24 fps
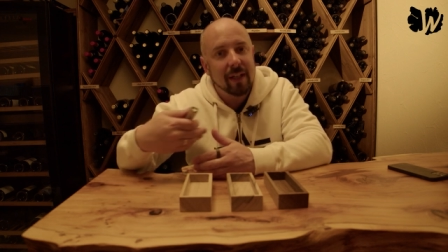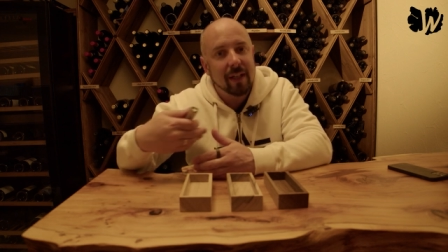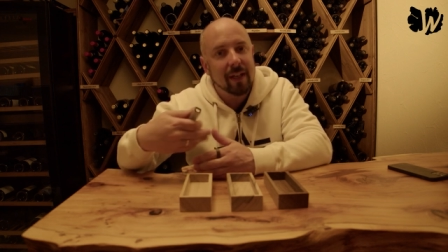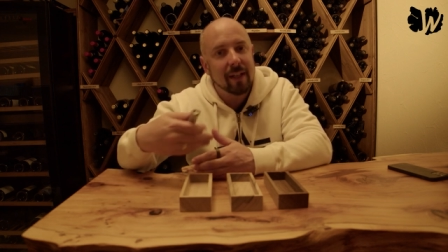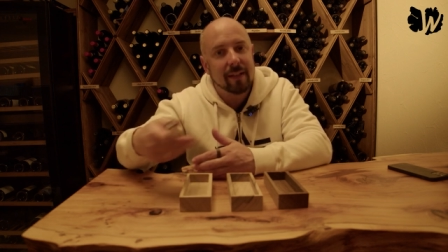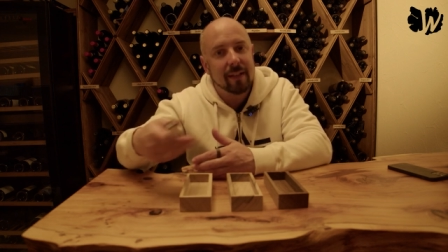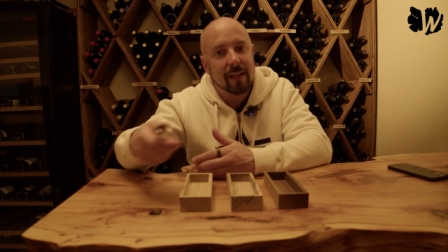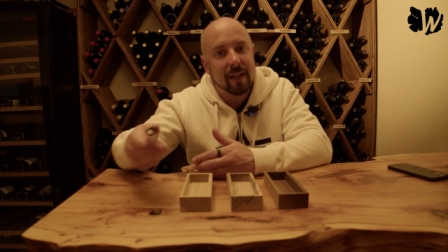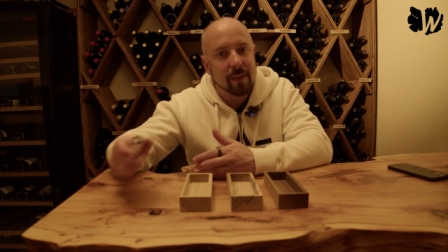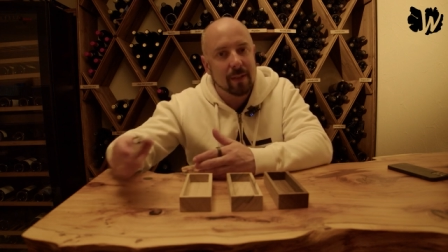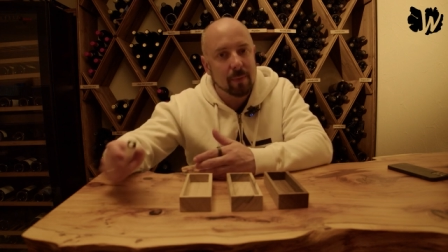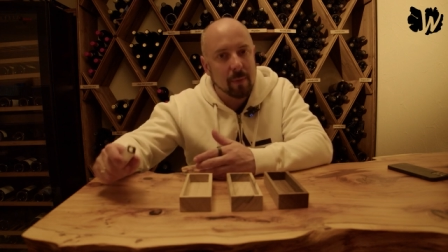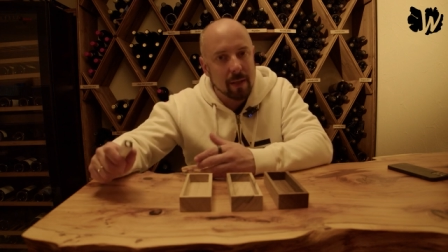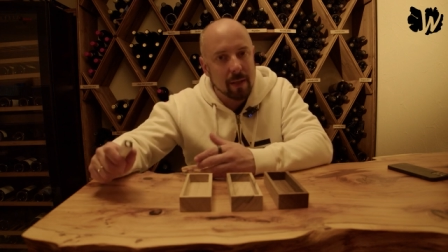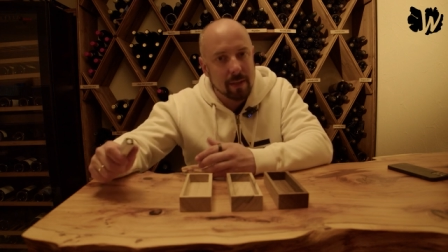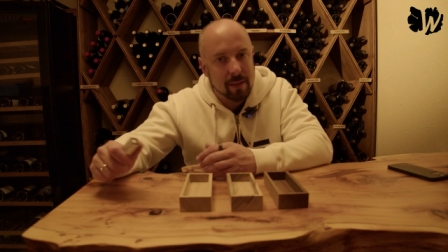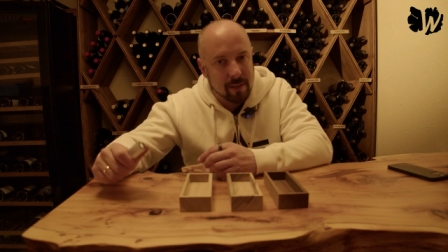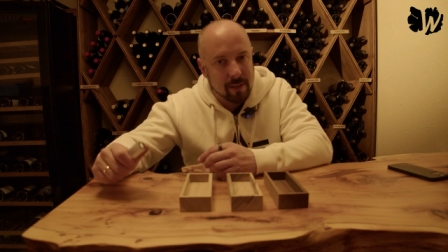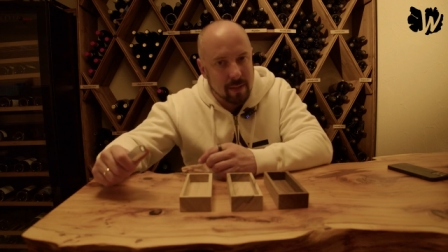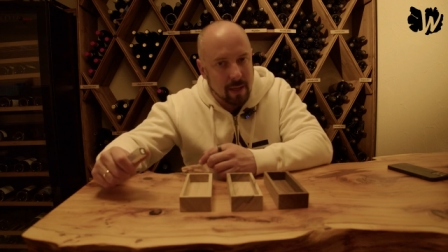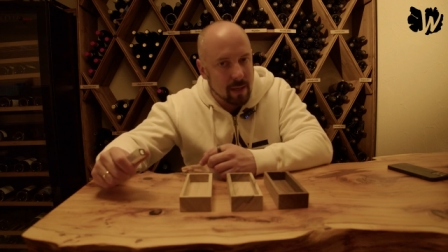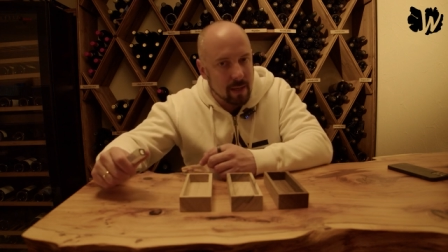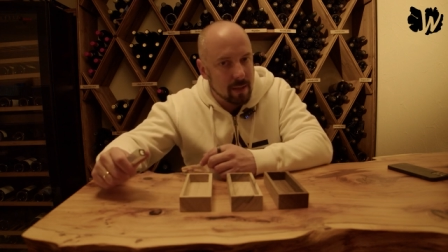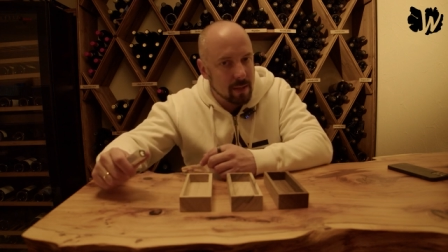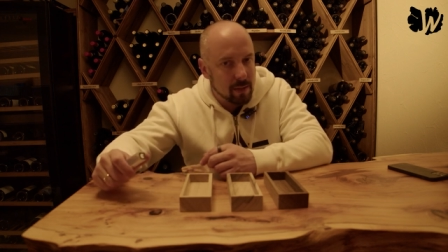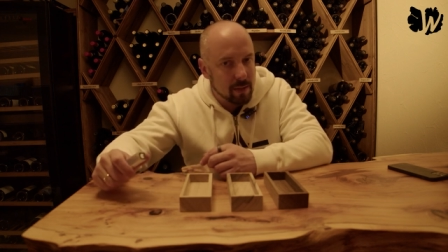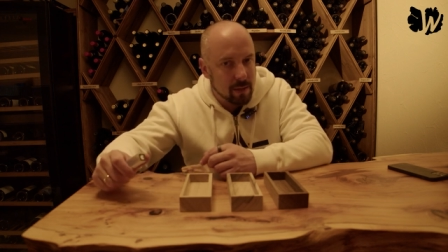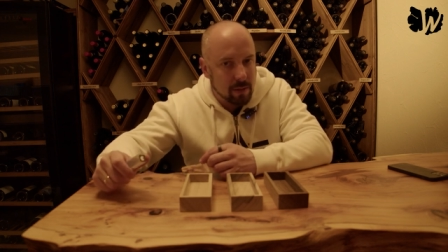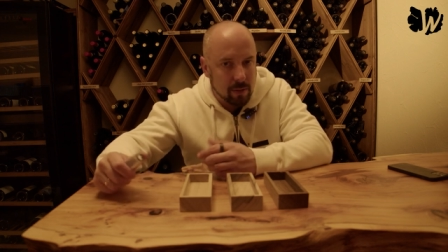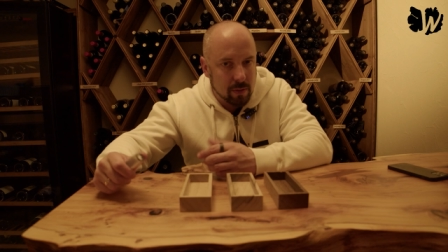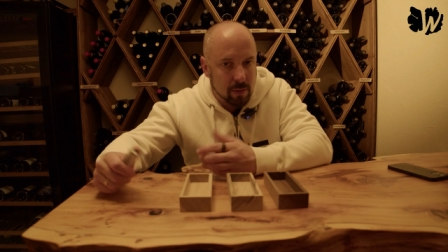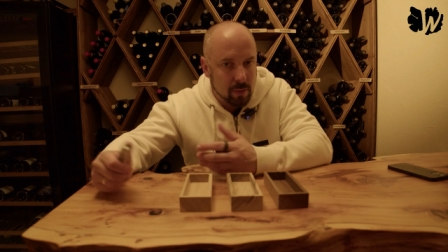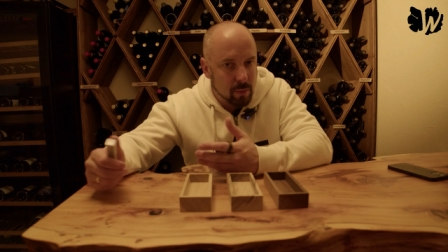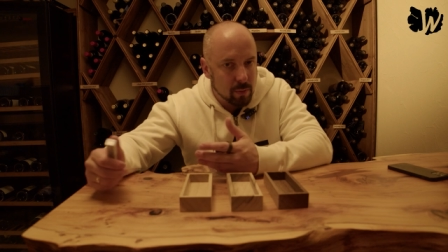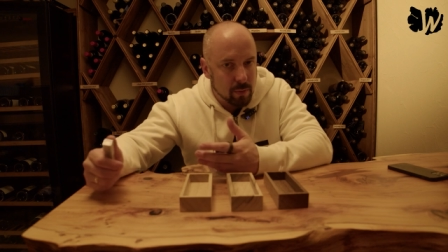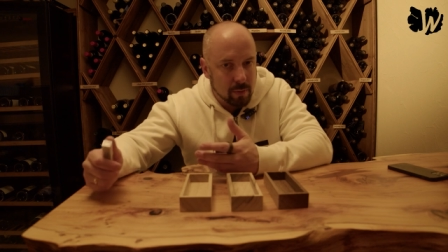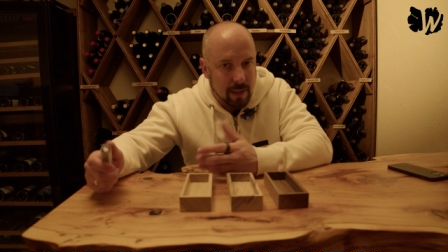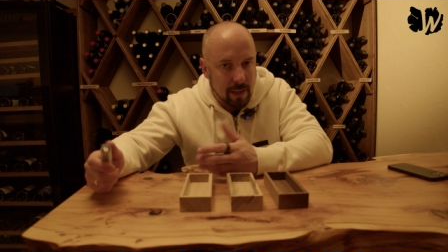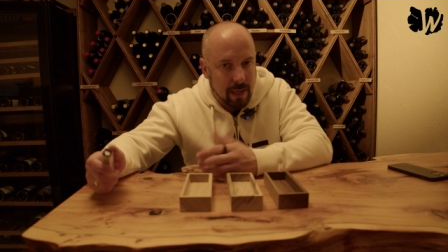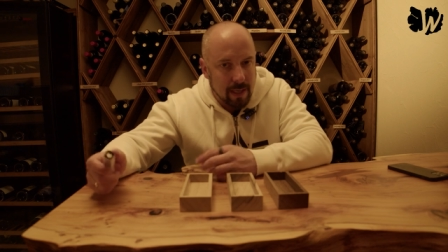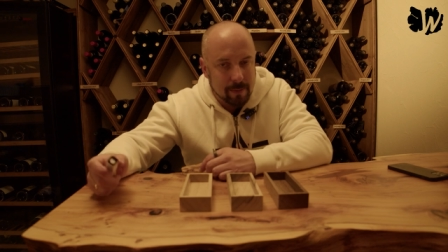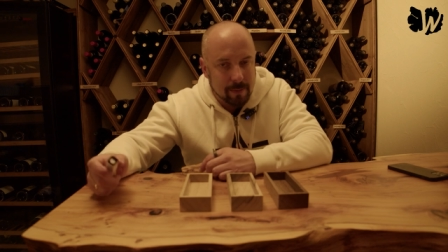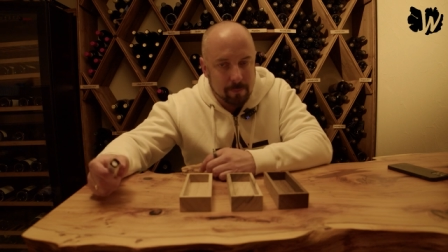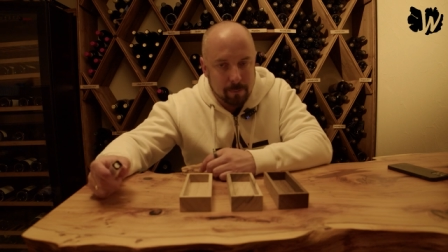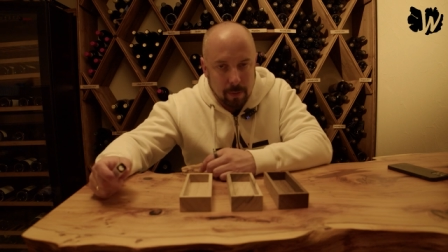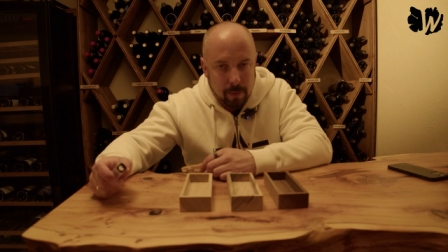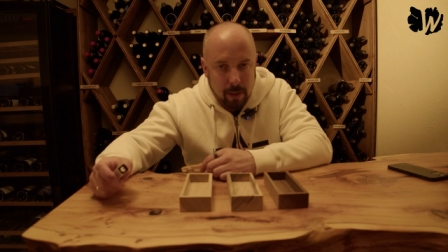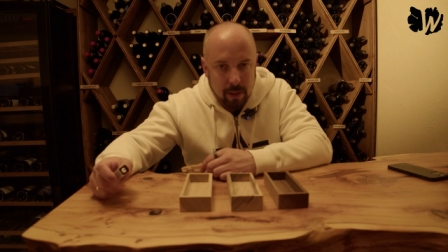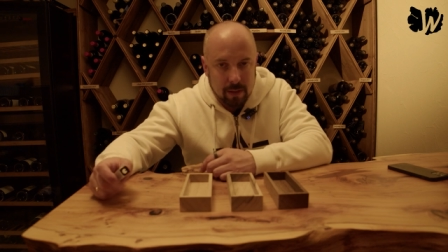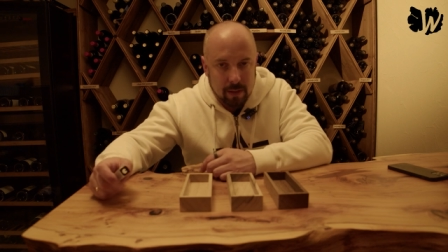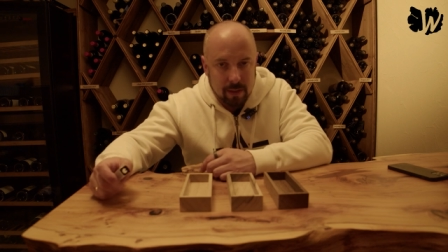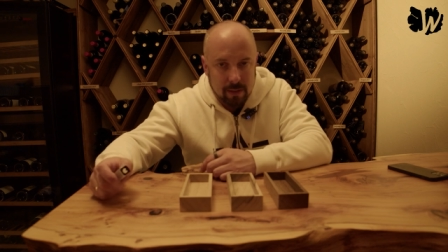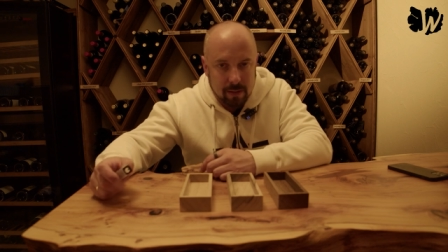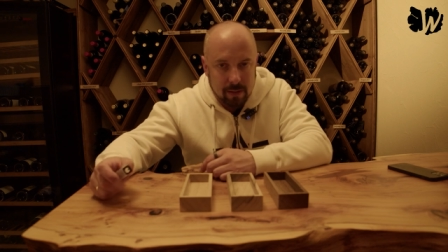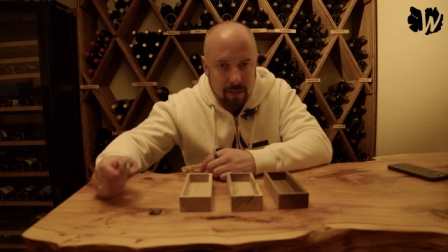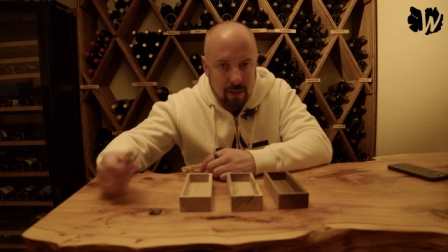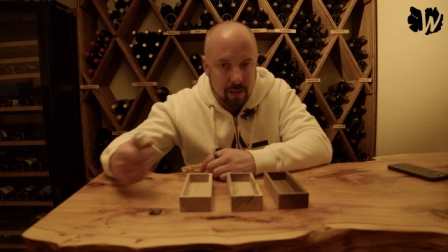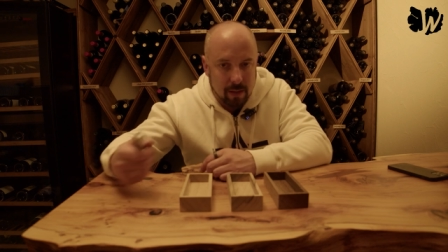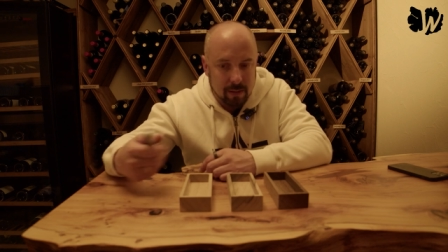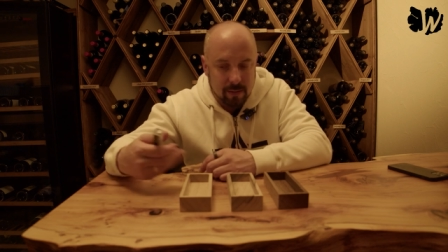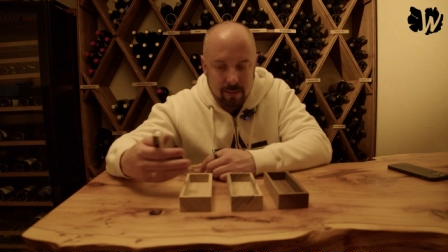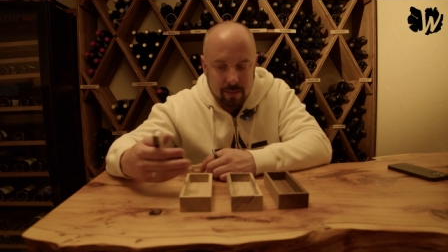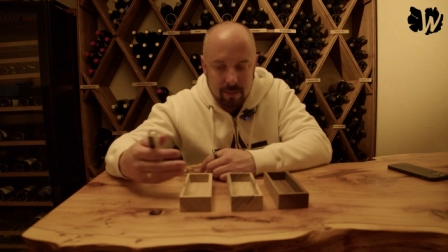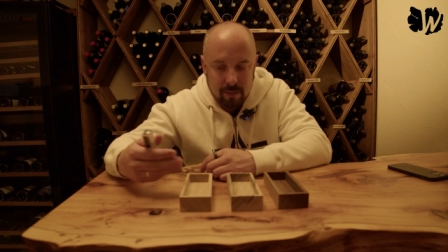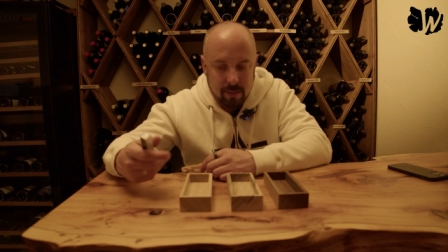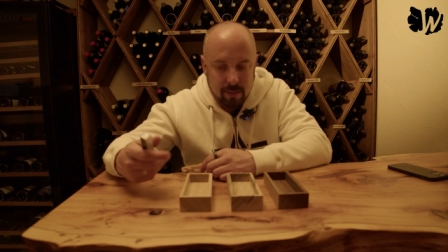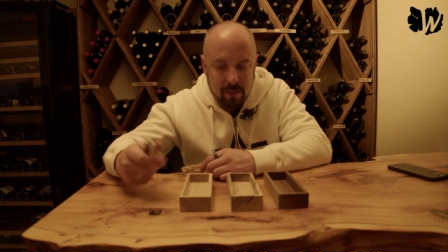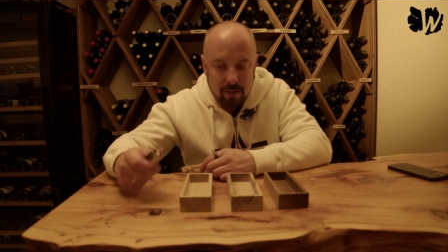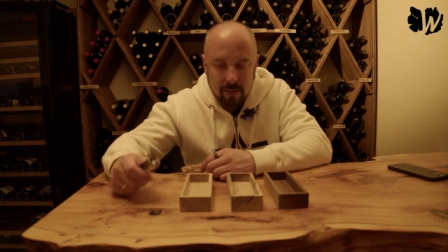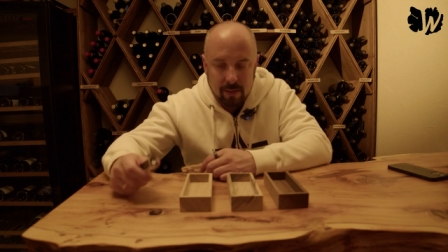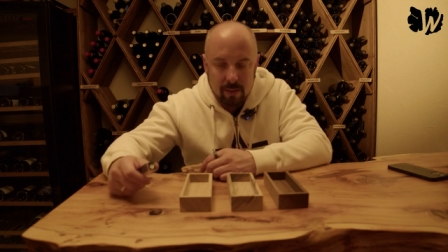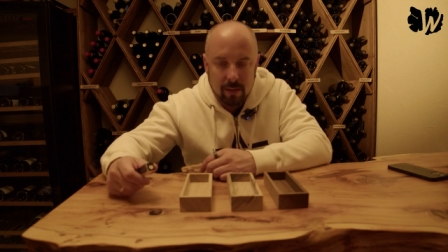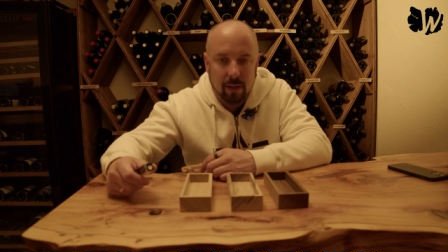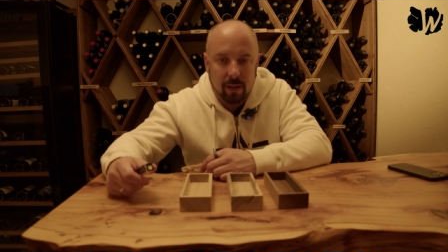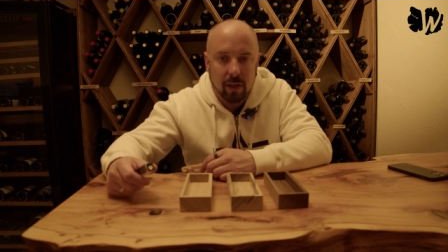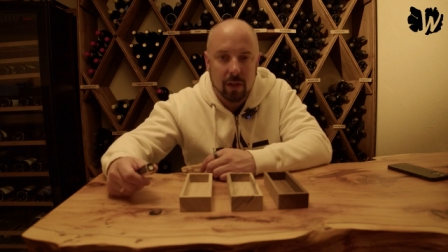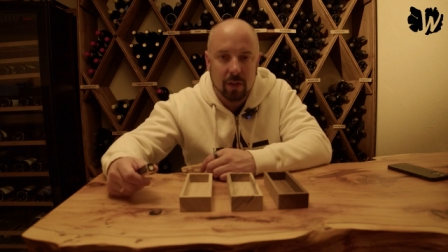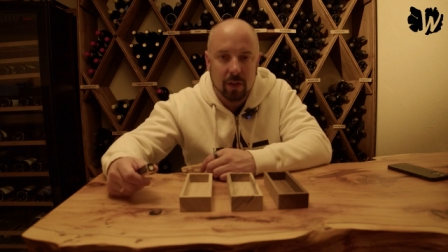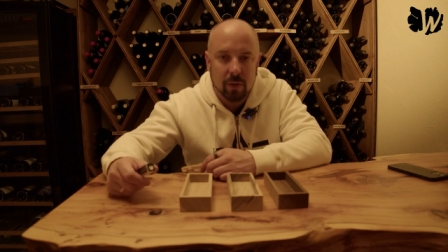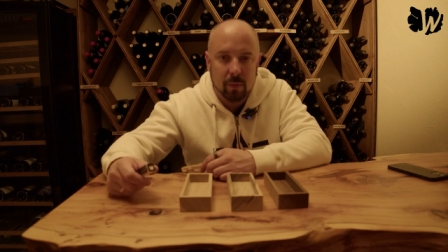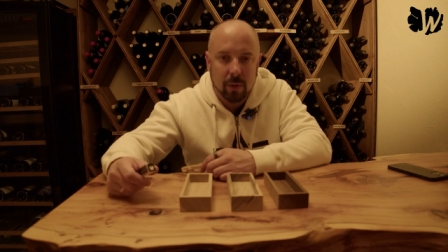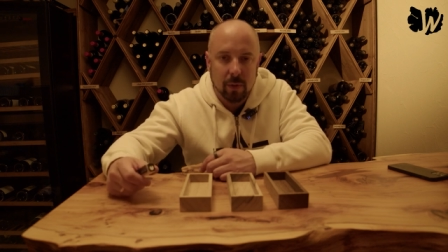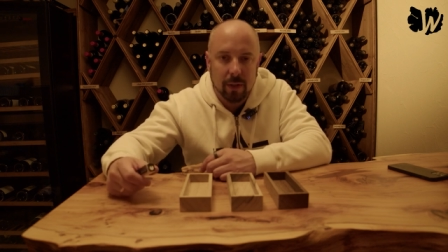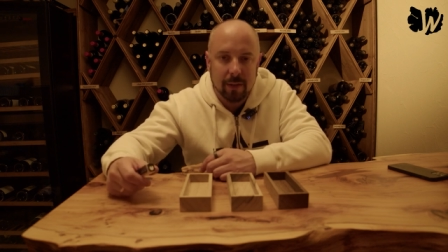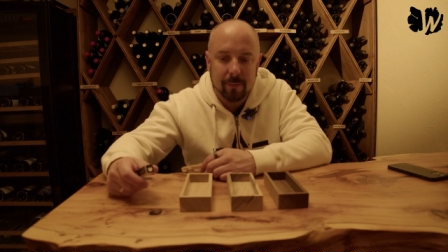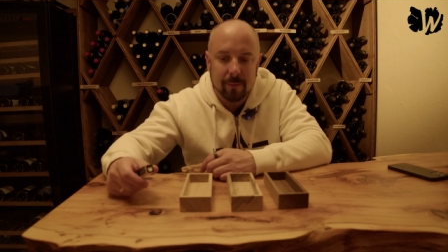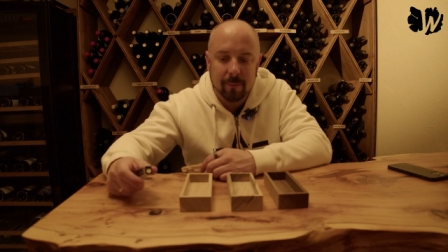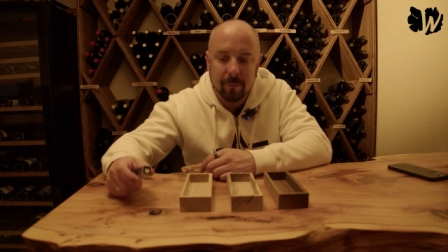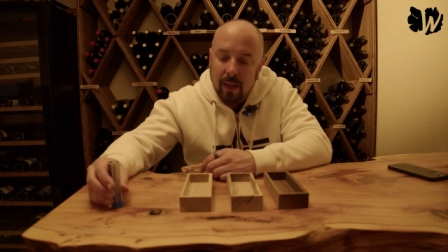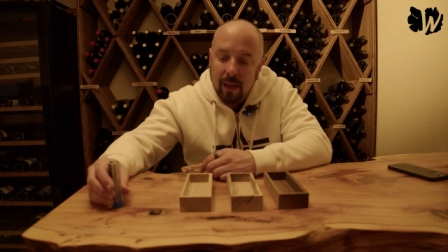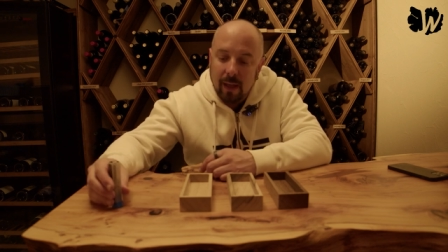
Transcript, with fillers: and that's why I decided to do that pocket cut, the larger one.